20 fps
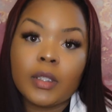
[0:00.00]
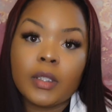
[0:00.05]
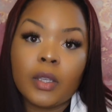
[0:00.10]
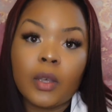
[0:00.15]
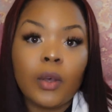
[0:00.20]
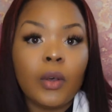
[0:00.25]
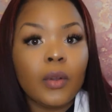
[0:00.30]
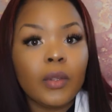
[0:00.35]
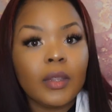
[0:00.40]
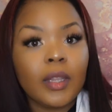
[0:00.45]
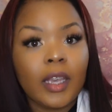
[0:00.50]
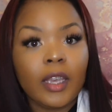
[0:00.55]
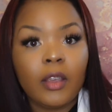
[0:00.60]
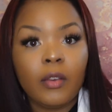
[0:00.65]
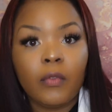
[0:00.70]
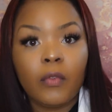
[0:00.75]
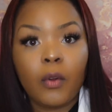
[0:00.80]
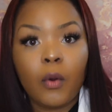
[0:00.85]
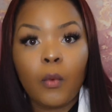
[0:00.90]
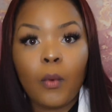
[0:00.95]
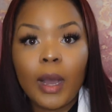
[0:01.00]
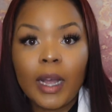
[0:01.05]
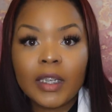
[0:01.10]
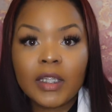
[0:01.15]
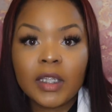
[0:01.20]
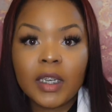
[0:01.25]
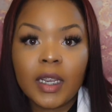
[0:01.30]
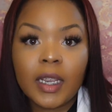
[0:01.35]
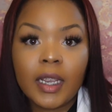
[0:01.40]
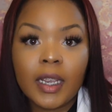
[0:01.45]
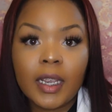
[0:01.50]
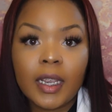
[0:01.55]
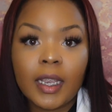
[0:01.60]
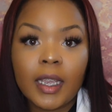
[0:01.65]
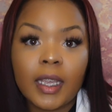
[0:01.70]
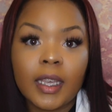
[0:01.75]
So thank you for watching,